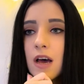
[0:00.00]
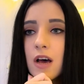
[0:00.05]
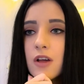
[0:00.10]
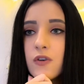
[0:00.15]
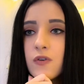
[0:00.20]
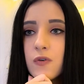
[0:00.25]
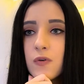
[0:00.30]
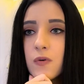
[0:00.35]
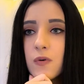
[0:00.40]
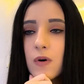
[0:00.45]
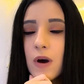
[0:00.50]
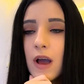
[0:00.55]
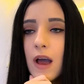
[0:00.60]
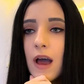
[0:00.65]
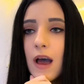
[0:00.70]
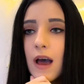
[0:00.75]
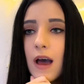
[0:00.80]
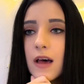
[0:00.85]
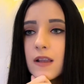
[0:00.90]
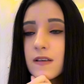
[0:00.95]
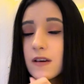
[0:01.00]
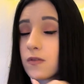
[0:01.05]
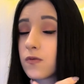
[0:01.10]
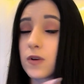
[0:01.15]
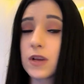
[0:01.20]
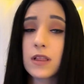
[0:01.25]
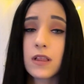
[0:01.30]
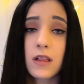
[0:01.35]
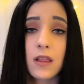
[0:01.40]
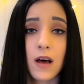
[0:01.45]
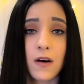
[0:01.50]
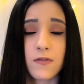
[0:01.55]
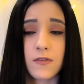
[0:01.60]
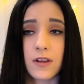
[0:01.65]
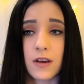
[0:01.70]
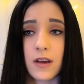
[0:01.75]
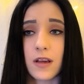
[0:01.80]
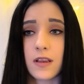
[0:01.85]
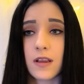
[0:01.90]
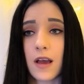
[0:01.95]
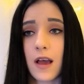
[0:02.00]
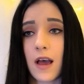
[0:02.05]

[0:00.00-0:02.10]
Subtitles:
do, and I really loved it.